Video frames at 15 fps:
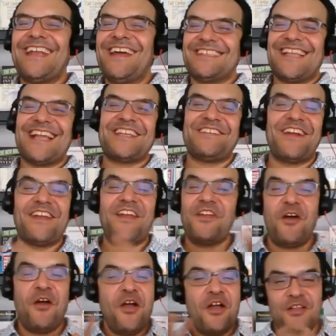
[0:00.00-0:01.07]
no, exactly right.
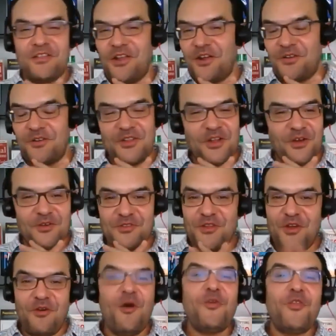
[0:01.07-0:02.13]
No,
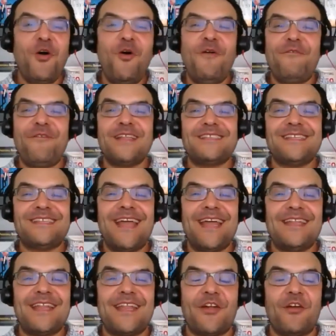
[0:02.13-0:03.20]
no offense
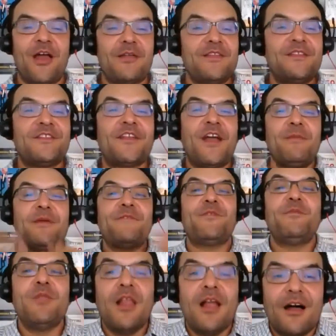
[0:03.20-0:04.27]
intended here. This is coming
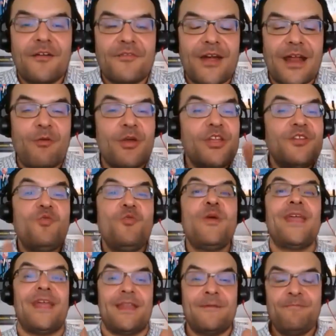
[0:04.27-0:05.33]
from love, right? I want you to
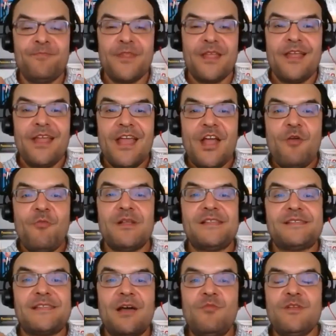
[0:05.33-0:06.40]
win. When
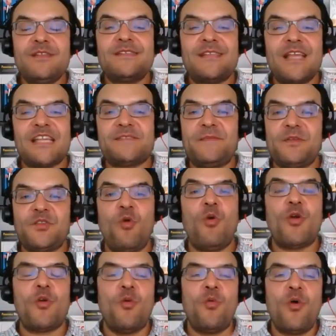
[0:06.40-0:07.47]
someone says people don't
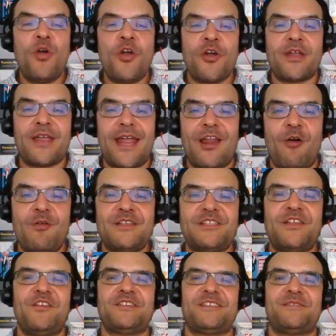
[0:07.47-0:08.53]
want to work, it always
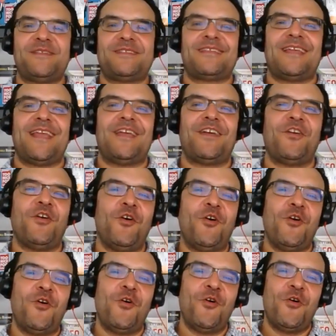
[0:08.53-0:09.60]
goes to me saying,
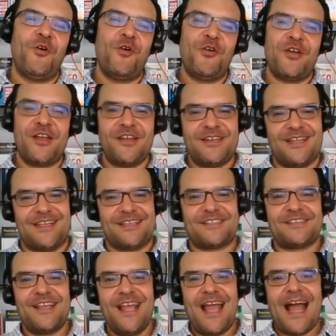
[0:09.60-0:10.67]
"Oh
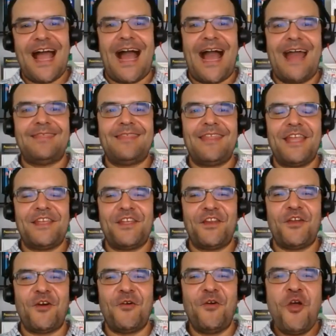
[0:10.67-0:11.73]
goodness." I think, you
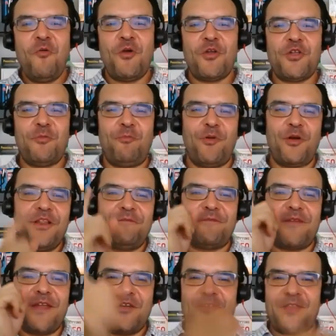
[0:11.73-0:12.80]
know, when you're pointing a
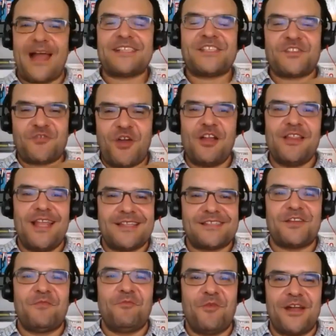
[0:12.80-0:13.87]
finger that strongly at
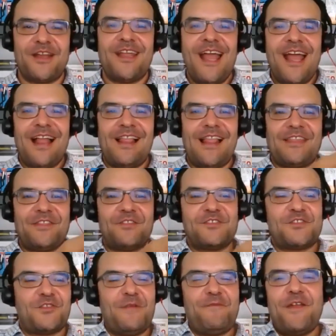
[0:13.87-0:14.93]
someone, like
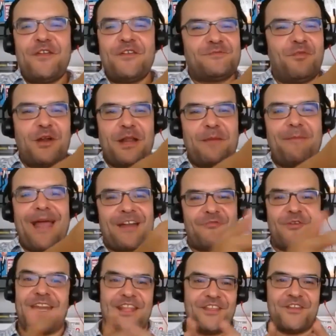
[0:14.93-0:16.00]
there's three fingers pointing back
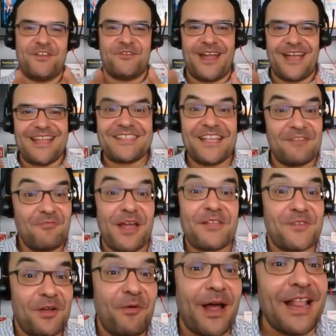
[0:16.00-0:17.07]
right at you, right? That's why
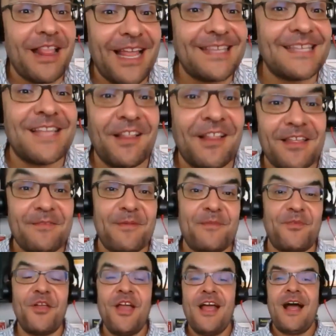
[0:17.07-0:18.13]
I like to tell other
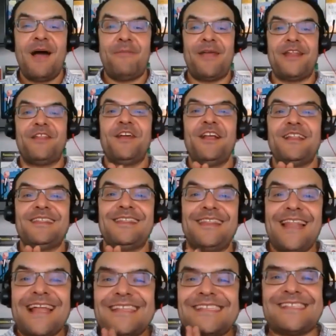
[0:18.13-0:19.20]
people. I mean,
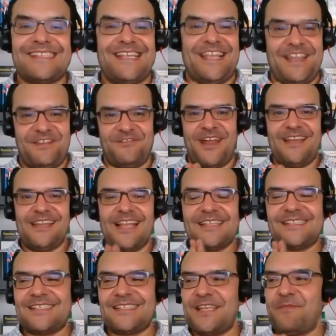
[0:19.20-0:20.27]
let's see, right?
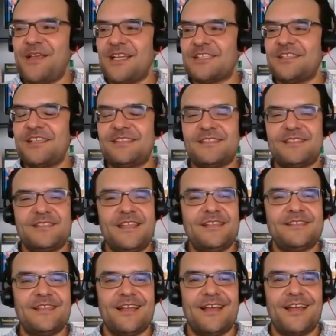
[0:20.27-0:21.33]
Let's see, because
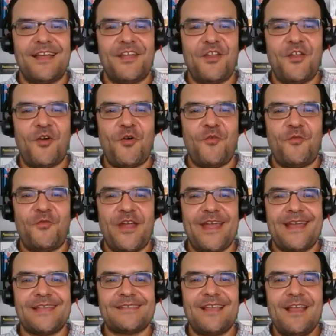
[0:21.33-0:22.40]
this you know,
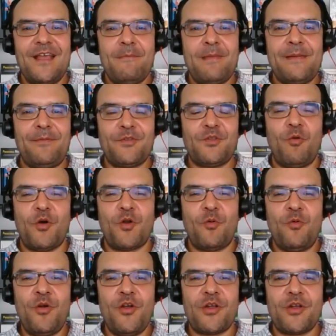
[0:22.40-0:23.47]
phrase, people don't want to
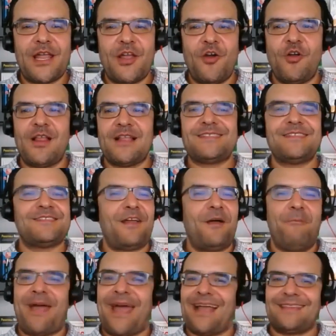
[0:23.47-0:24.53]
work. I go, let's just
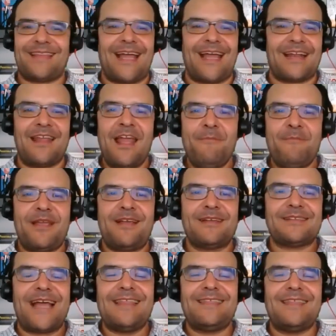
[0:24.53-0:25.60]
unpack that,
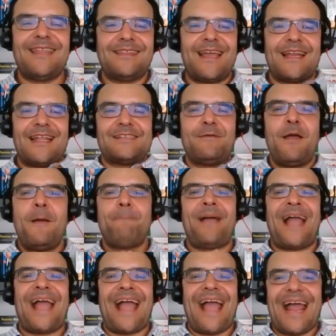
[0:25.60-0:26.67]
because I think that is
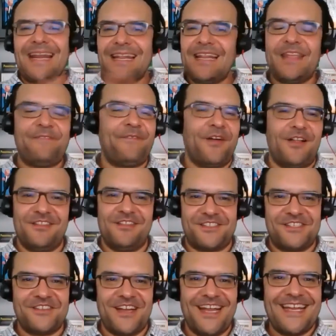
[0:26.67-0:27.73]
patently
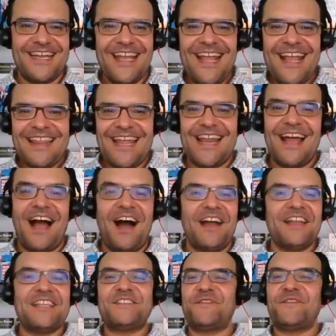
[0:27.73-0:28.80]
false, right? That
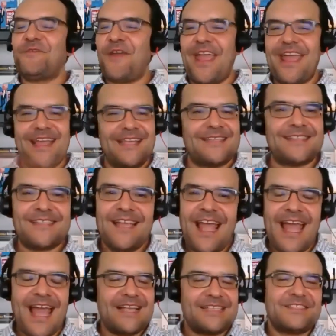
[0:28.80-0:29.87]
on its face
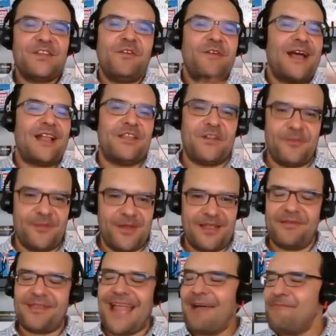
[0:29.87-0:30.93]
has no value to me. I
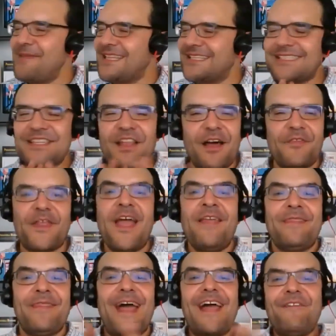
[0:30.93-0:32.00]
mean, that means nothing.
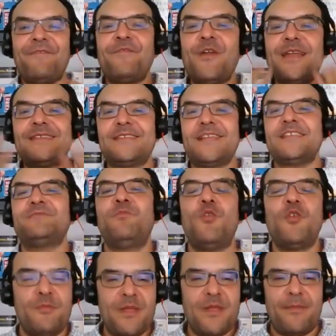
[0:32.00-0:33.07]
That phrase says
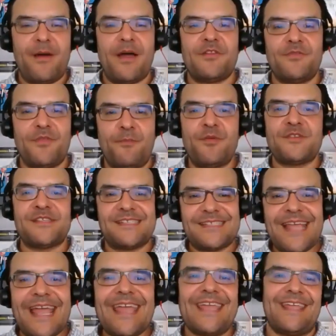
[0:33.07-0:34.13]
more to me about the person
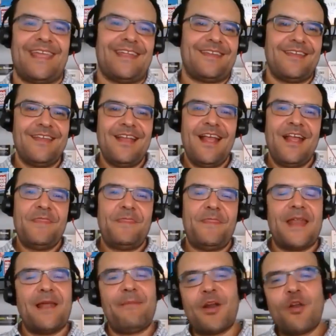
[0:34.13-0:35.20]
saying it
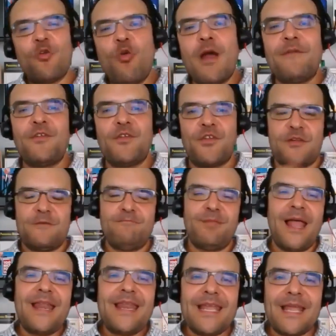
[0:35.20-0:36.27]
than about whoever they're
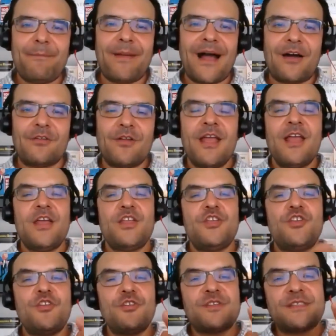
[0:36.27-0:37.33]
complaining about.
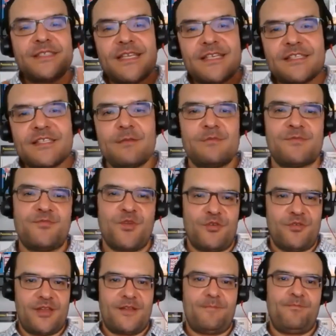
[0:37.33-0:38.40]
Your system's
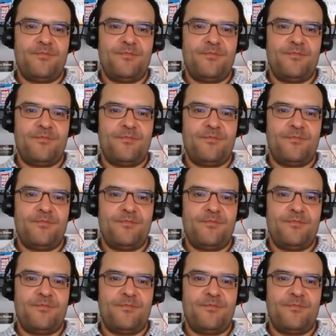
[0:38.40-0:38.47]
broken.